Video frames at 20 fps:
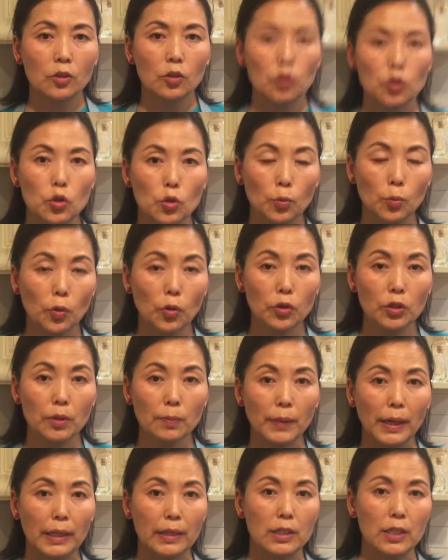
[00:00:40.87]
To support the
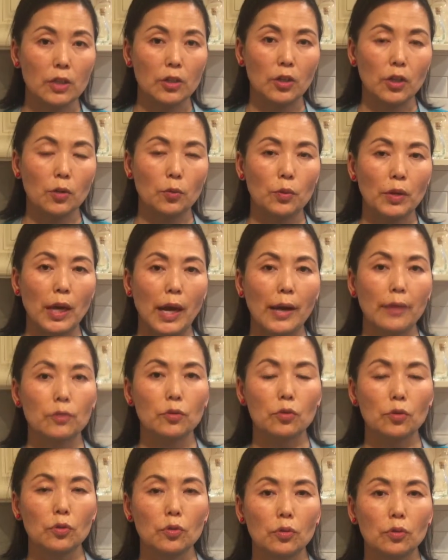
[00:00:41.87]
bacteria, we had
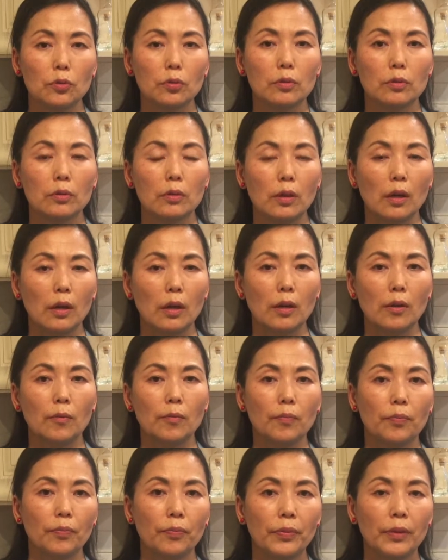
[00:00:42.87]
to
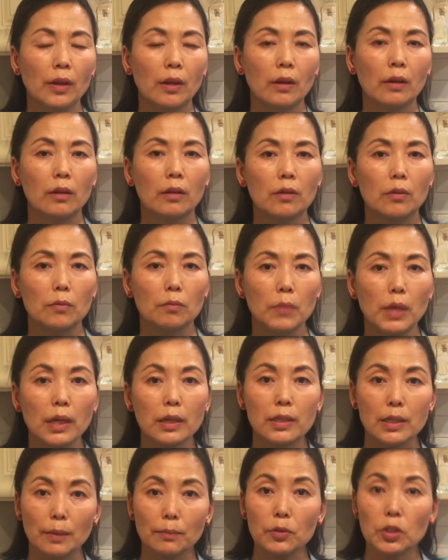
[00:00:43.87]

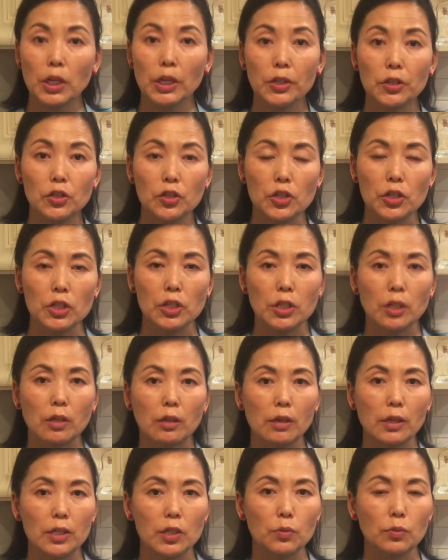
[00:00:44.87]
make some changes
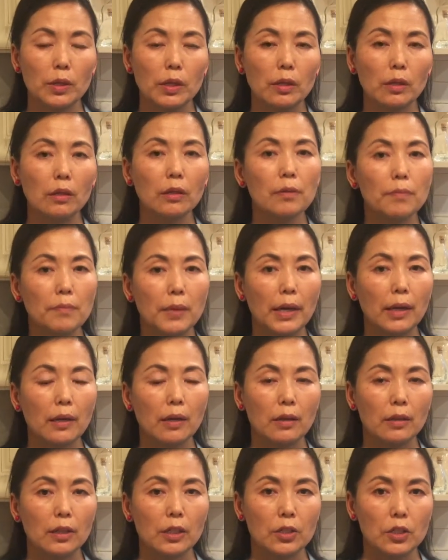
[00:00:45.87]
as we
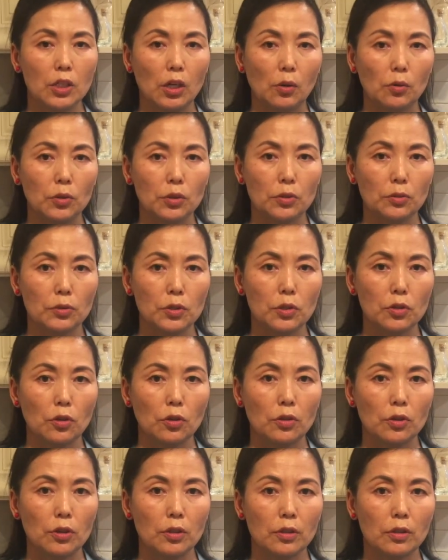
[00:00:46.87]
making the sourdough
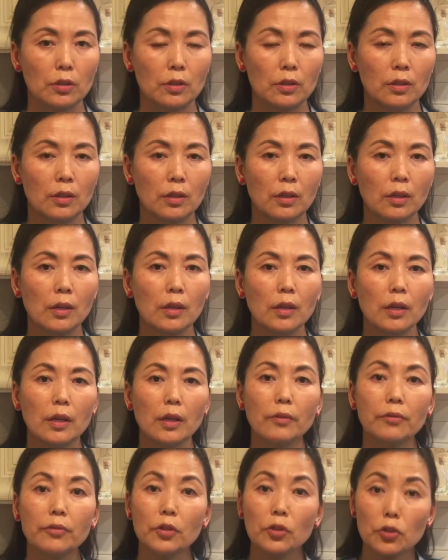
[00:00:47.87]
starter.
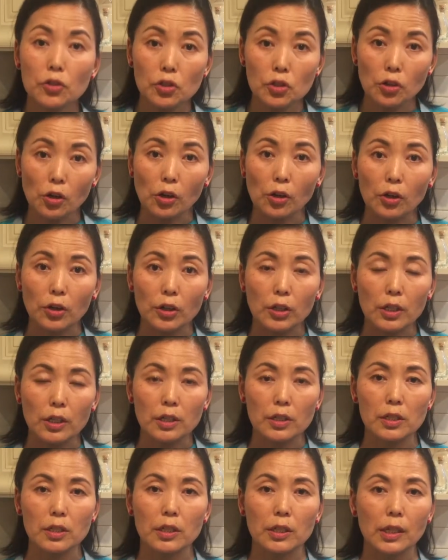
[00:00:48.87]
If your starter
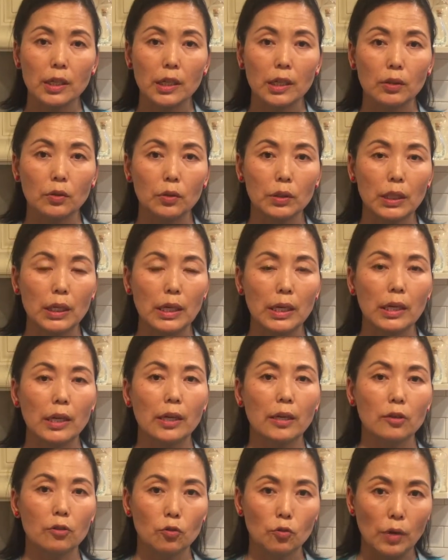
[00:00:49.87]
is liquidy
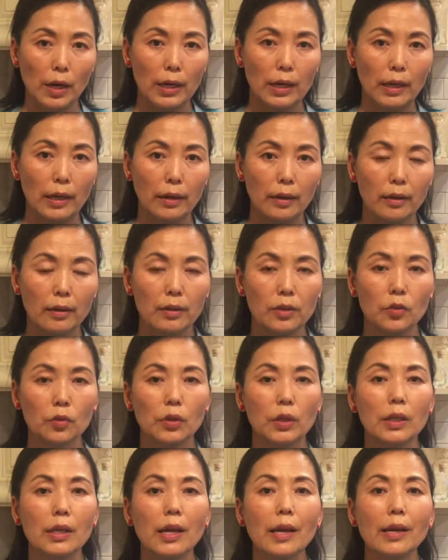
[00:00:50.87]
and runny, you
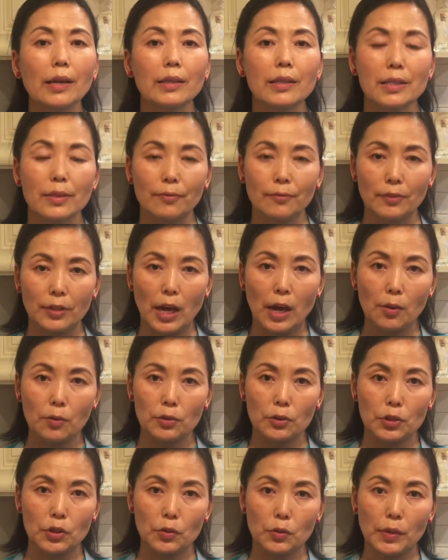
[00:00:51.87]
can add some
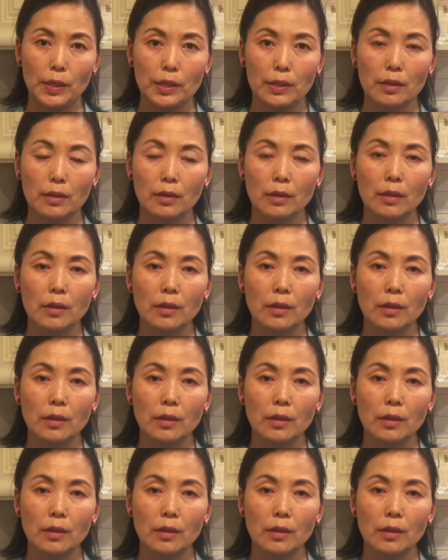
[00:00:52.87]
flour to it.